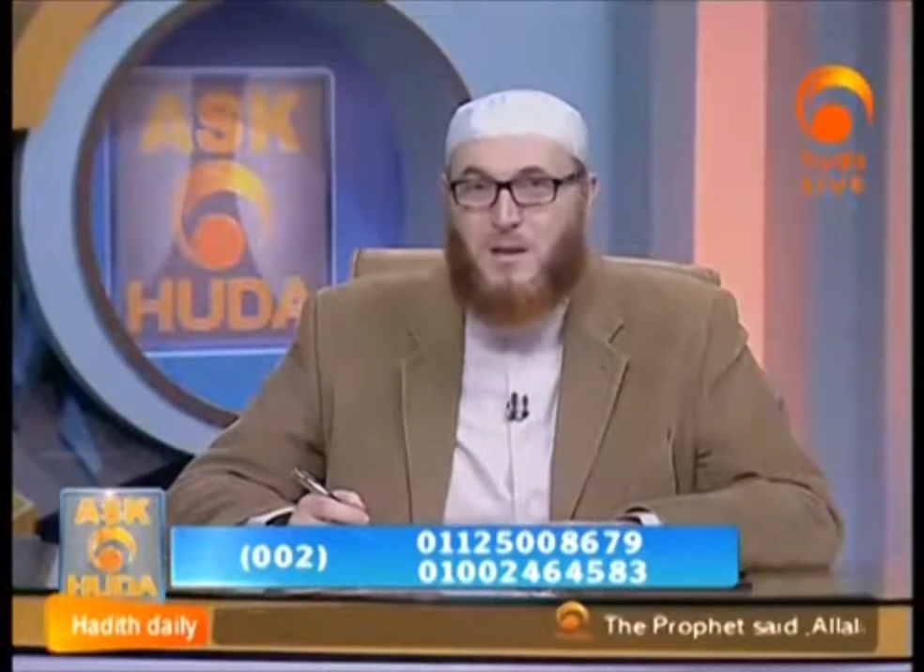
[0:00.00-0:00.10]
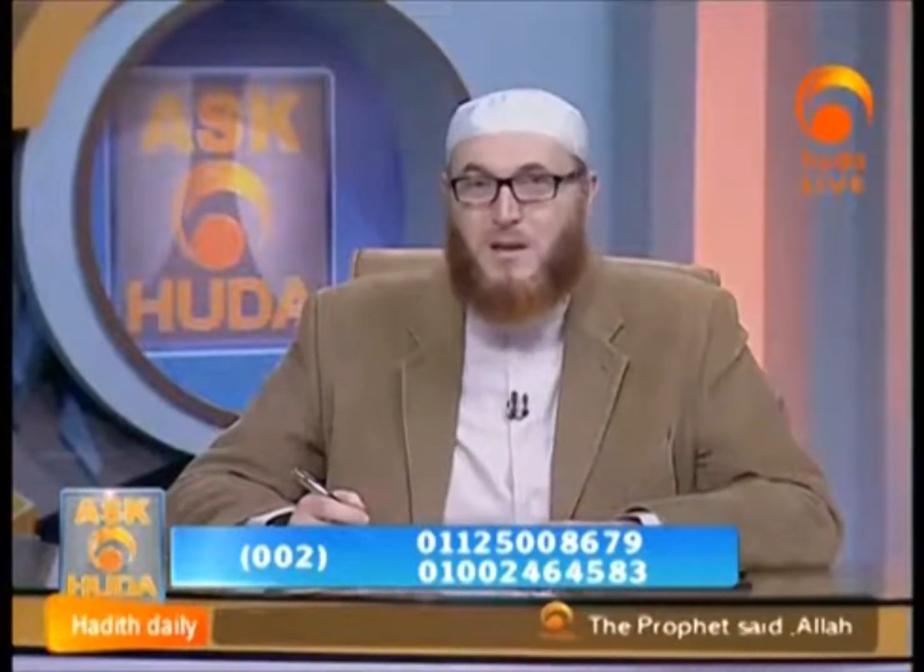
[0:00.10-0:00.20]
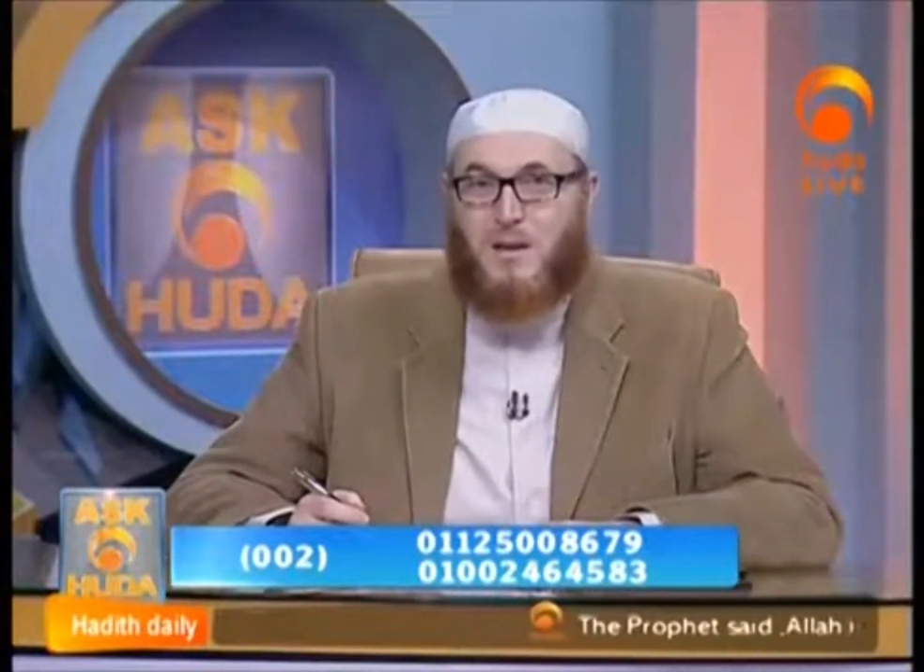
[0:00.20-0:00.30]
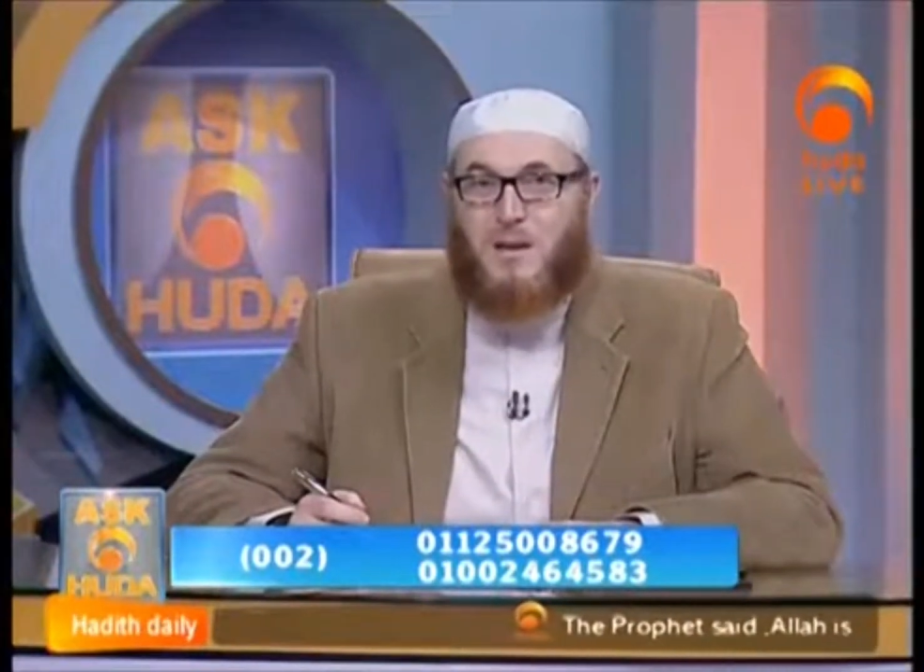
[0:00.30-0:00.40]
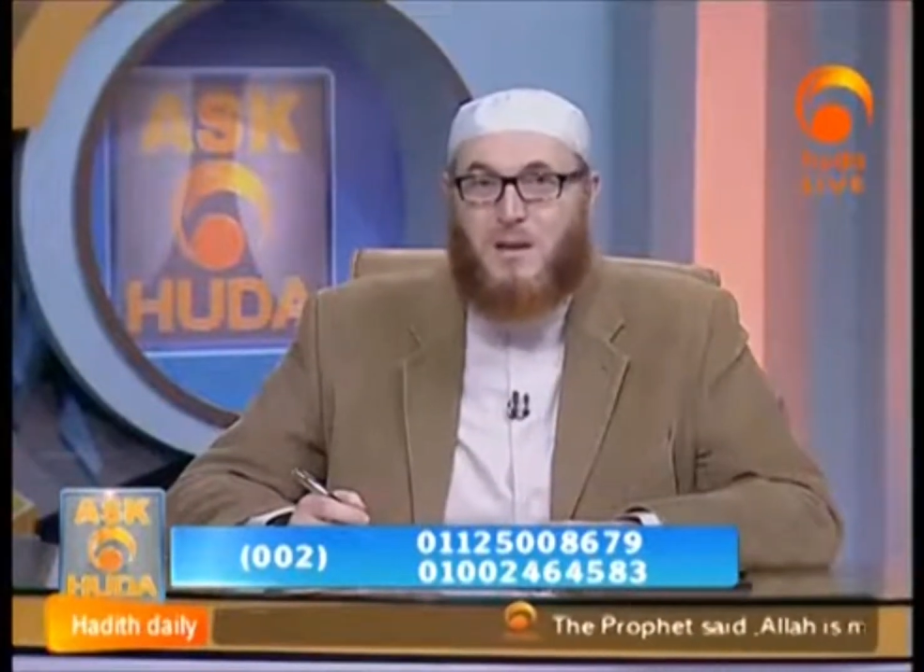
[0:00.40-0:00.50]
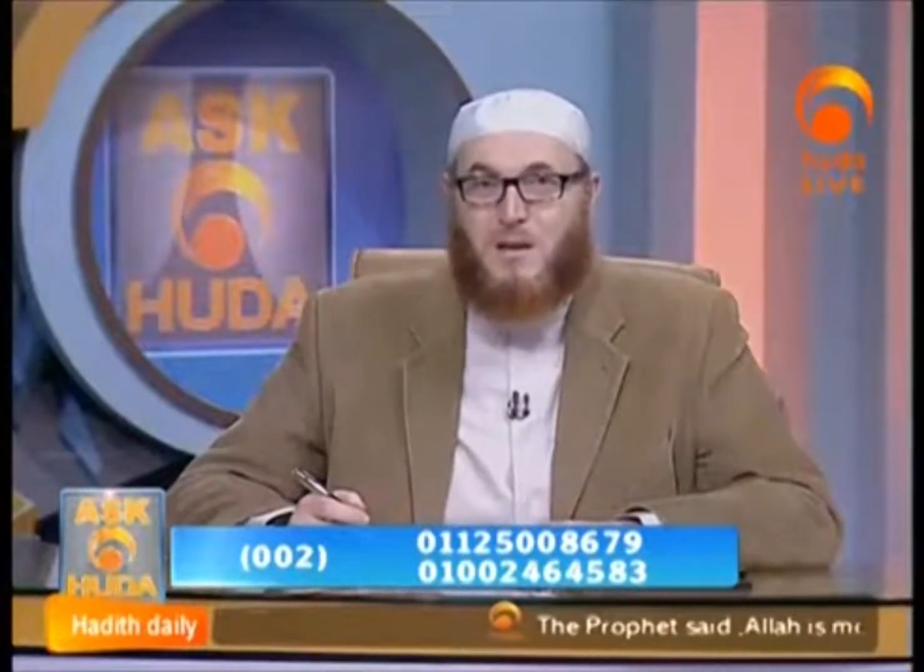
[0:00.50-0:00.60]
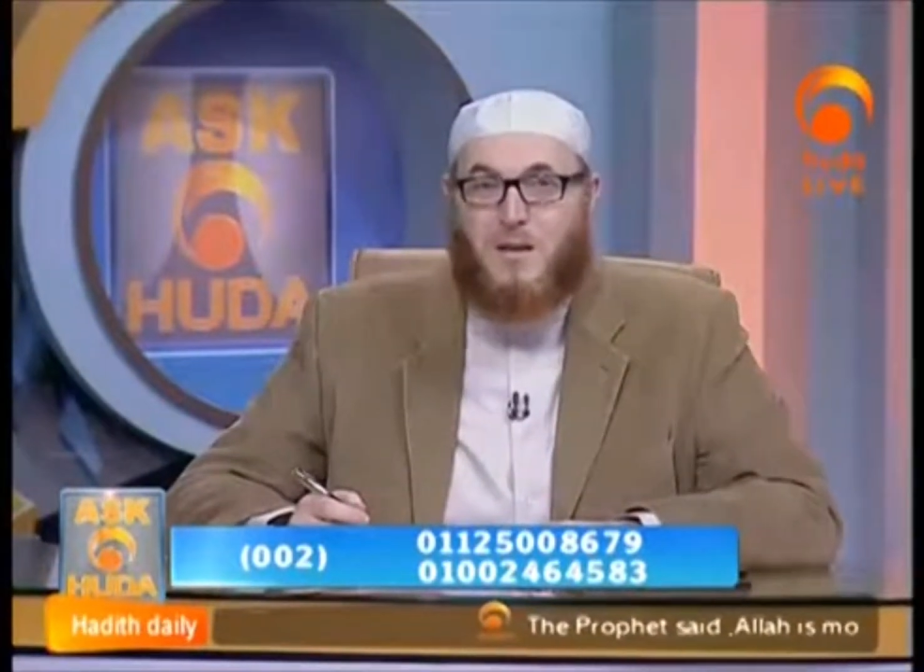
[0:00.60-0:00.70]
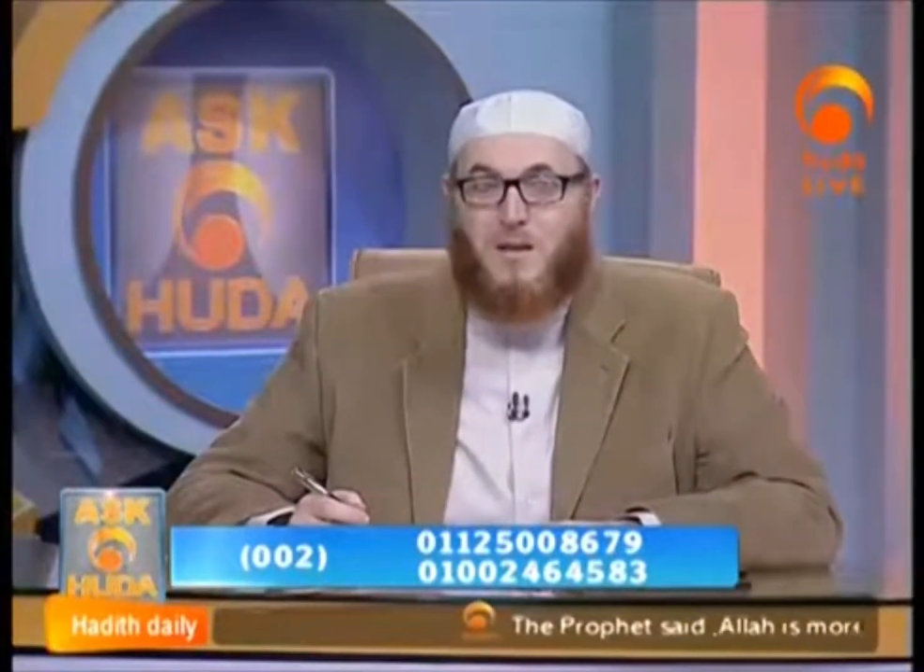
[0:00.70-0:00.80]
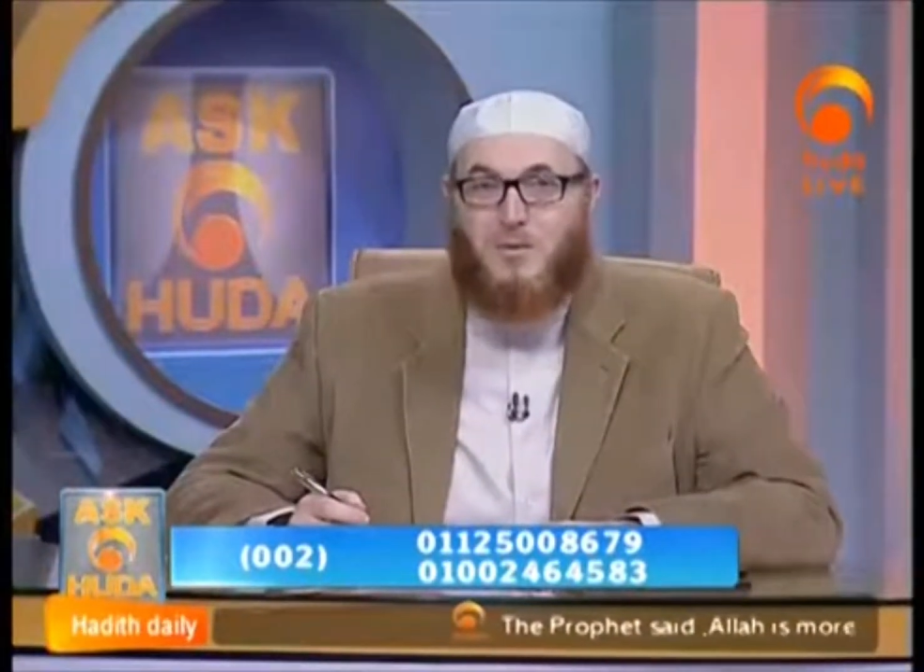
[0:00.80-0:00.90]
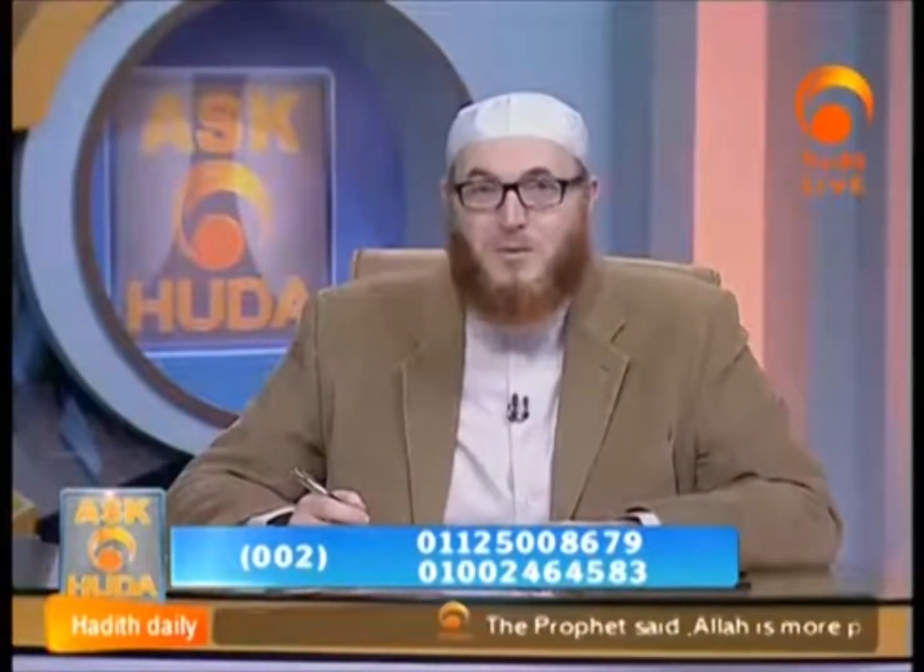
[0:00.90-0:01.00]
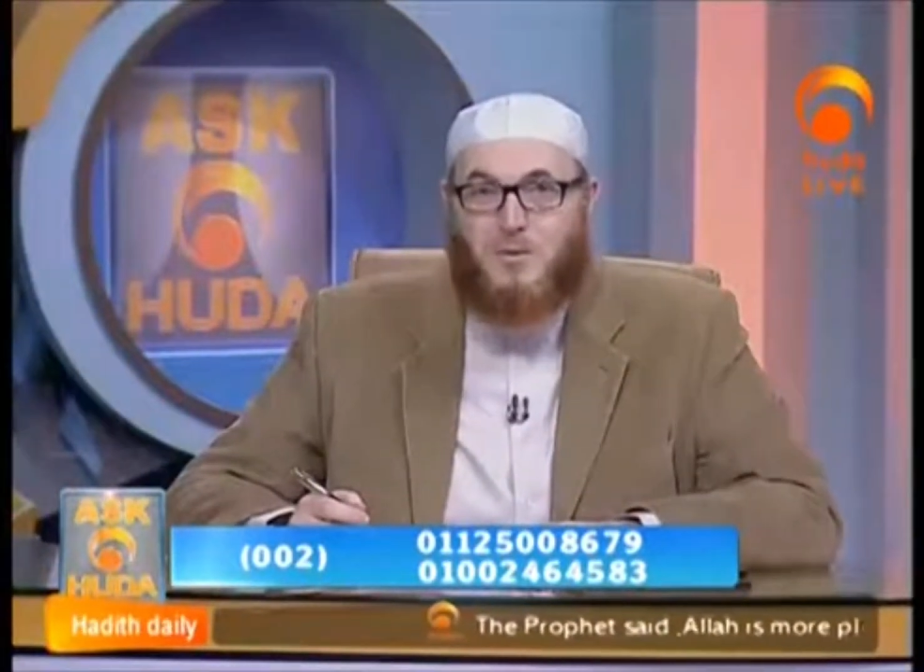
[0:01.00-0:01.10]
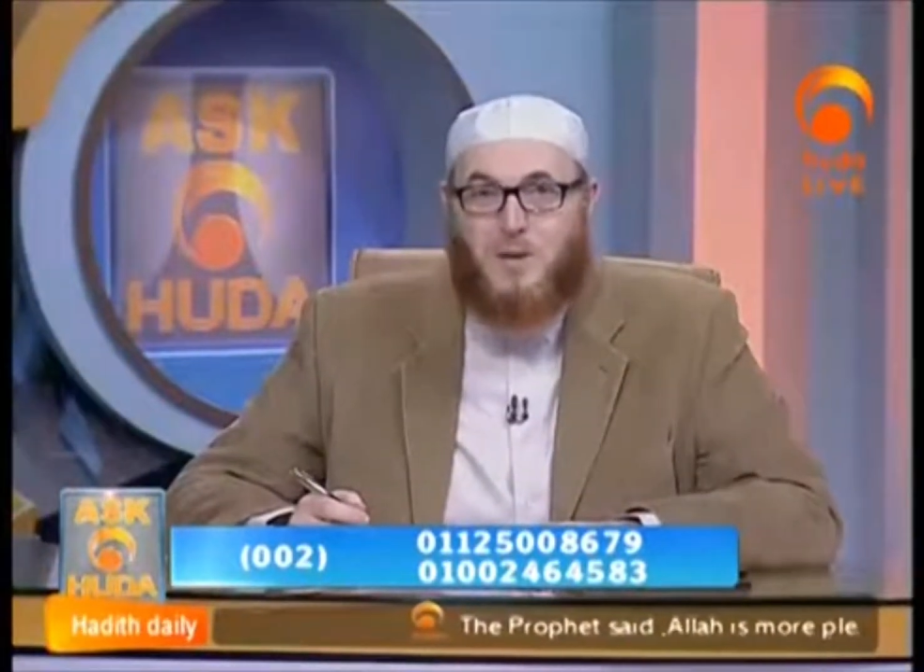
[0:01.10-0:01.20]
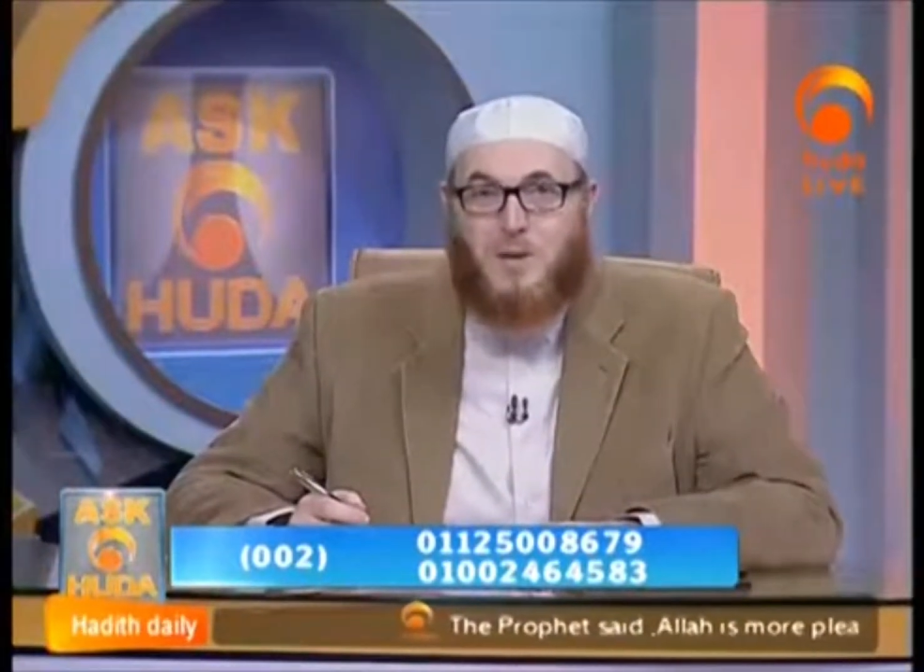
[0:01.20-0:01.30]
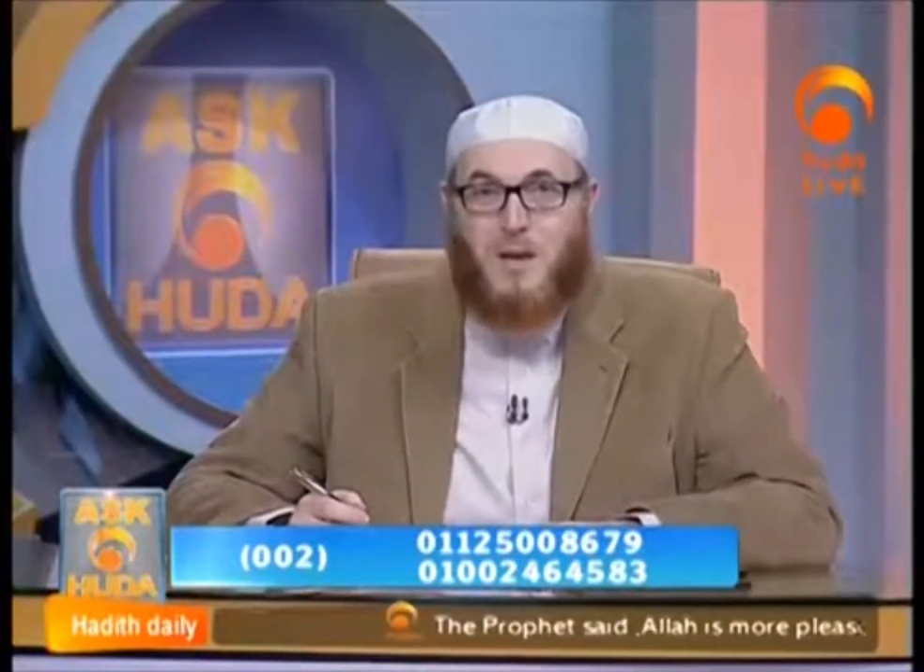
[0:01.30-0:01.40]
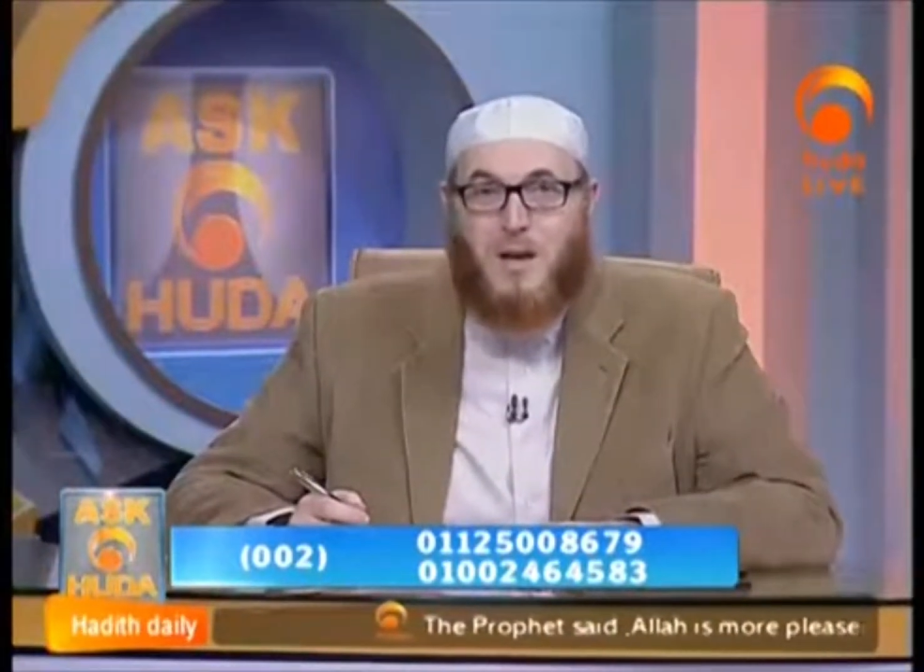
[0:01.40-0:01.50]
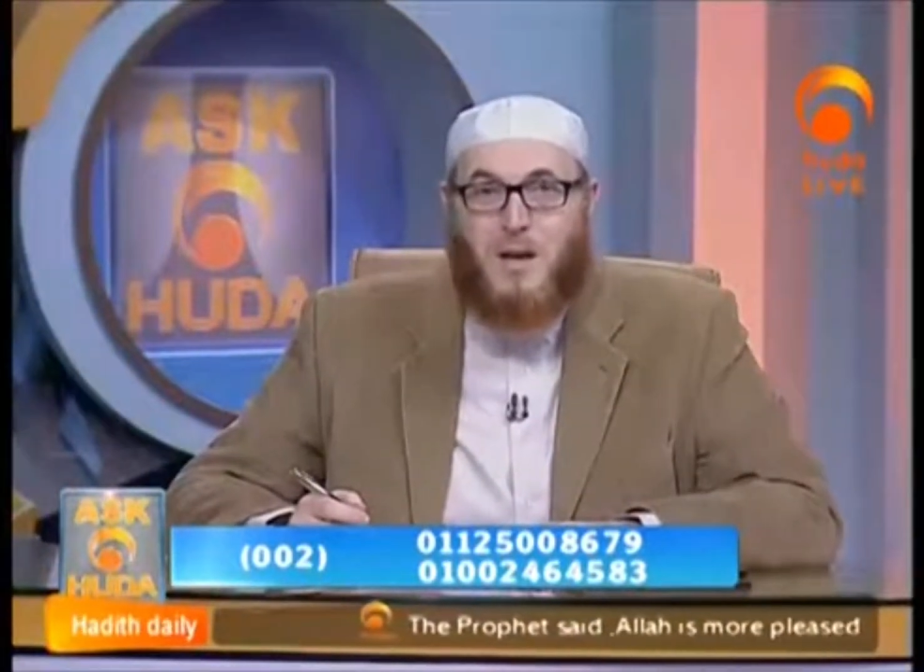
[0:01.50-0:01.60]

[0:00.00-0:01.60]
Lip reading: and a nice suitor.